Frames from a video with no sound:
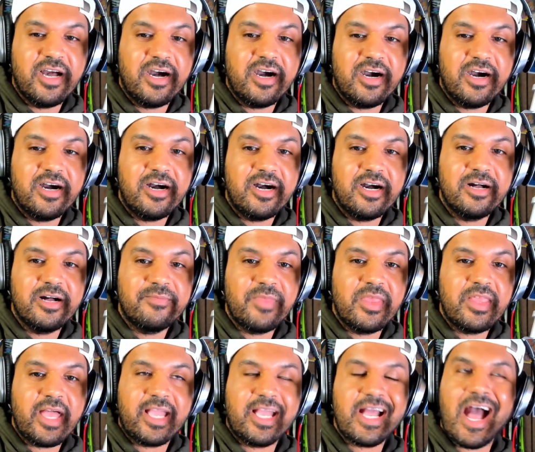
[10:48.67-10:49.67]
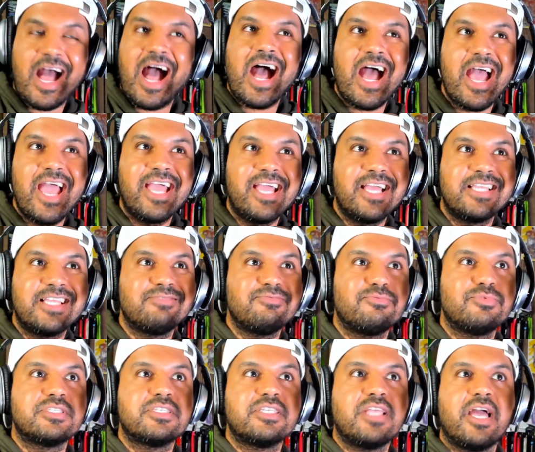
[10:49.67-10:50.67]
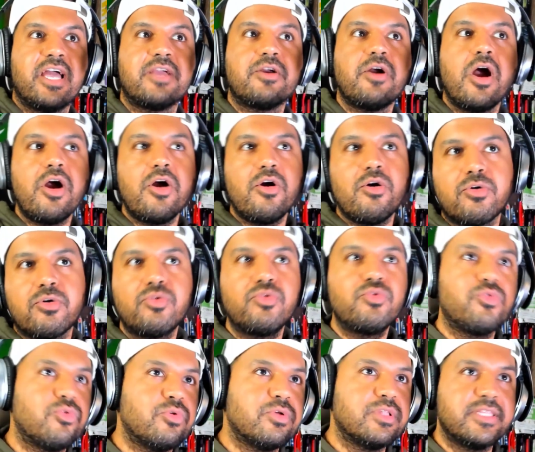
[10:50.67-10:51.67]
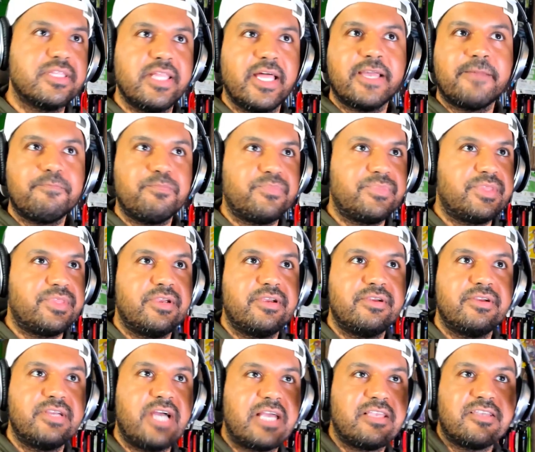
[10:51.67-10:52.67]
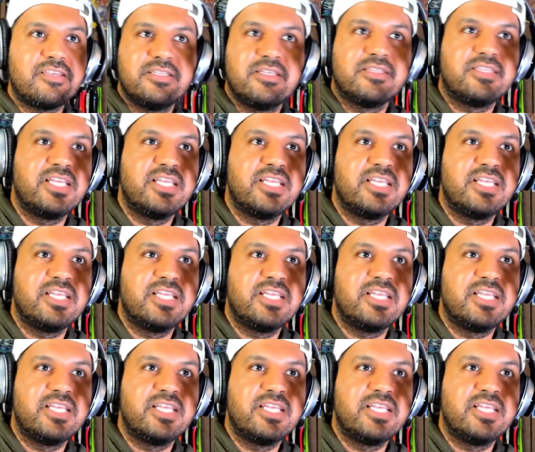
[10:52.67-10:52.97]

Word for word: Like, I was like, oh, cool, like, there, I saw this